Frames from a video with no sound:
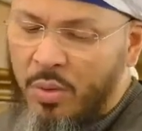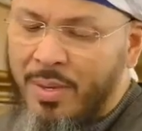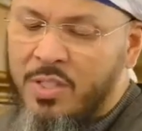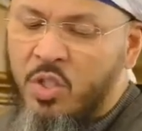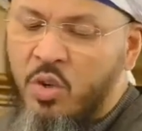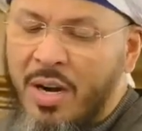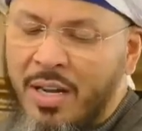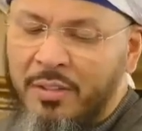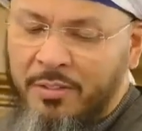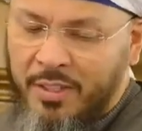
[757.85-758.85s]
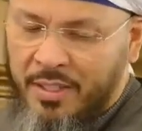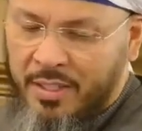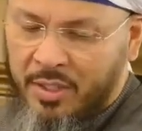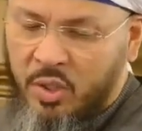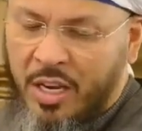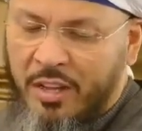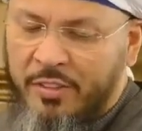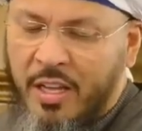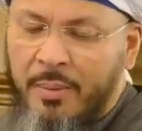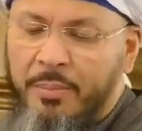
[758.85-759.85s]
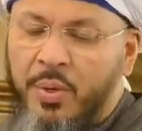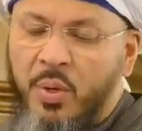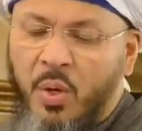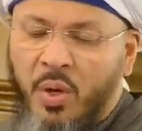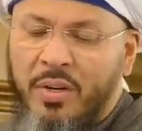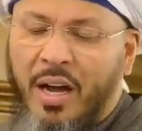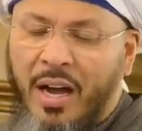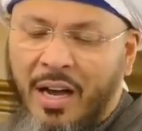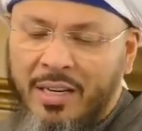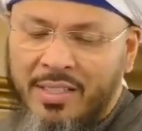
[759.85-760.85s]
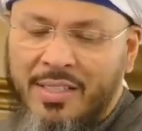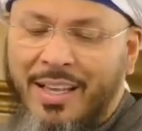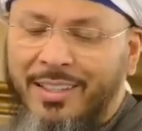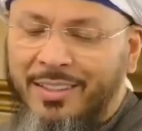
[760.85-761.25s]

We must strive to have pure hearts.